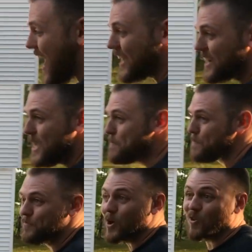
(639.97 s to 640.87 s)
I keep
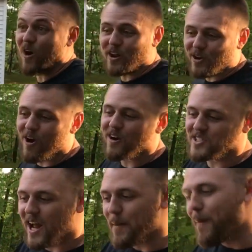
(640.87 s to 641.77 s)
a lot of
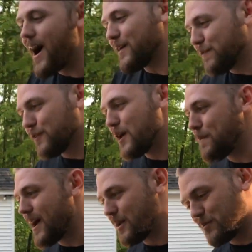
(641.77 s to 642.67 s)
cars that I buy to
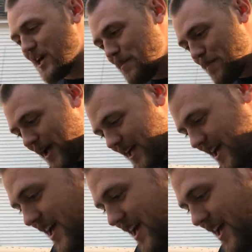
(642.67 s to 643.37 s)
flip, I end up keeping.